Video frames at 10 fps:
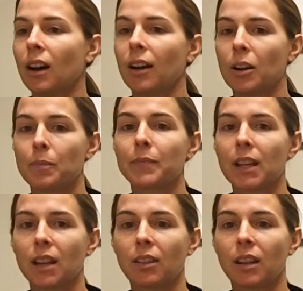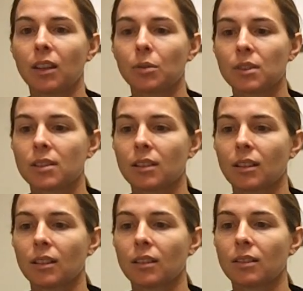Um, and I think it was
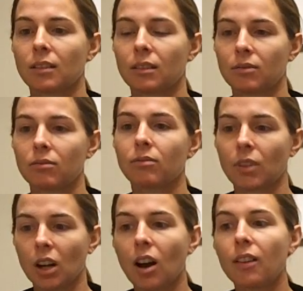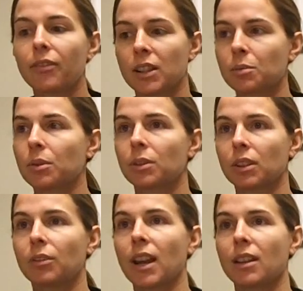uh, our offense we
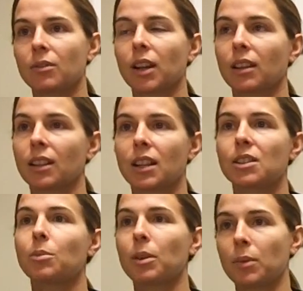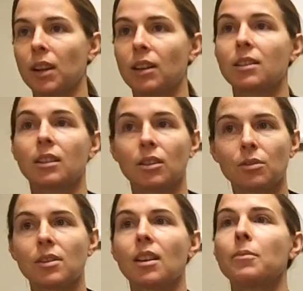really ran and recognized when we needed to
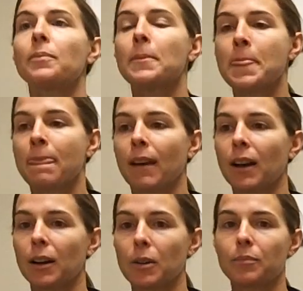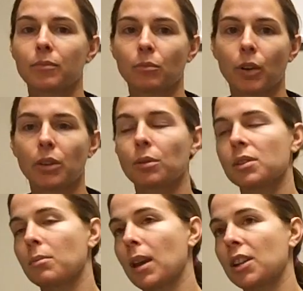use them, um, whether it
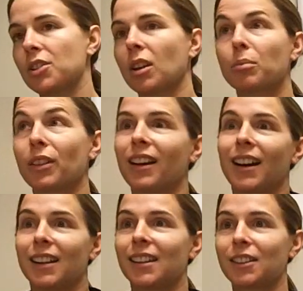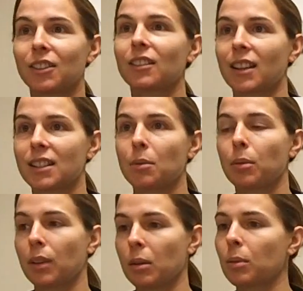was a matchup or the hot hitter, that type
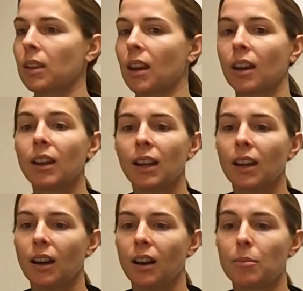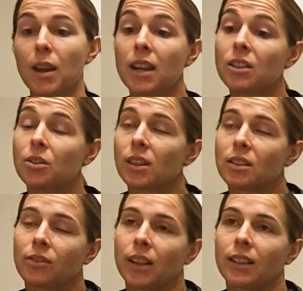of thing. But yeah, um, and it's great
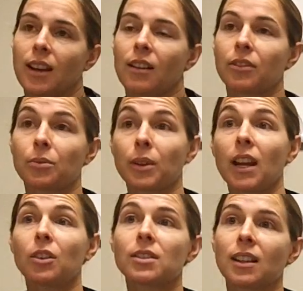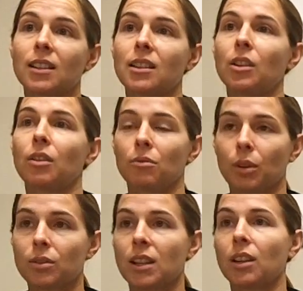to finally have three outsides that you can
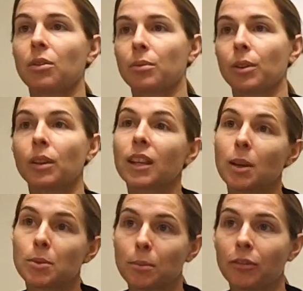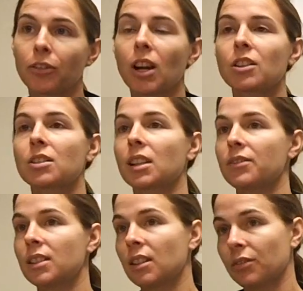rotate through. It keeps them fresh,
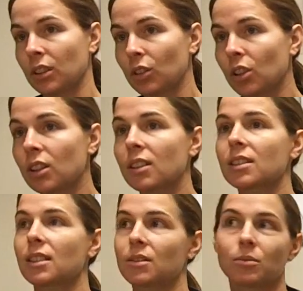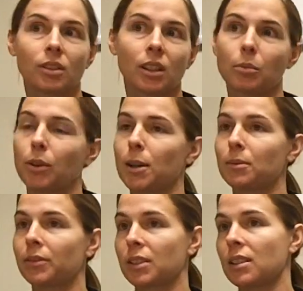gives you different looks. It's really a
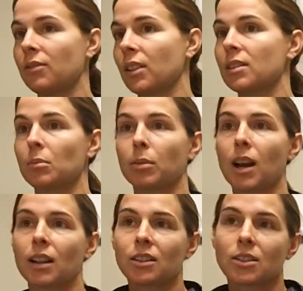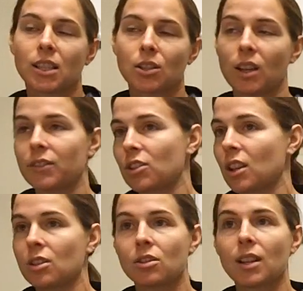problem for defense and blockers because you have to
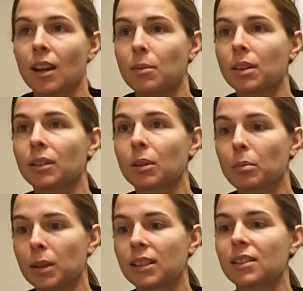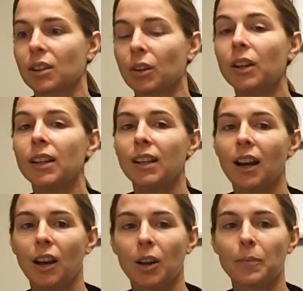change your timing a little bit. So
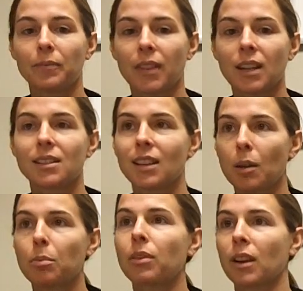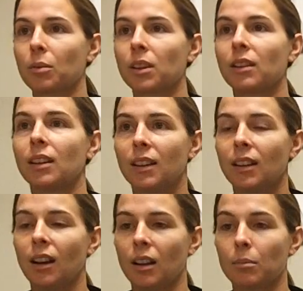um, that depth that we
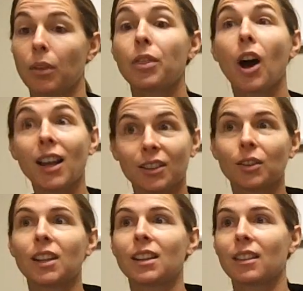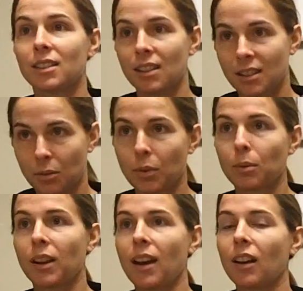um, thought going into the season we
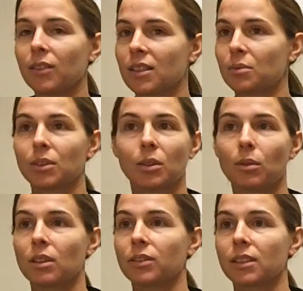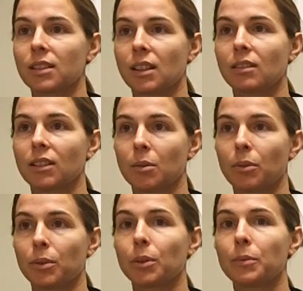would have, it's really wonderful to see come
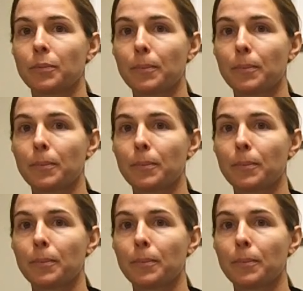through.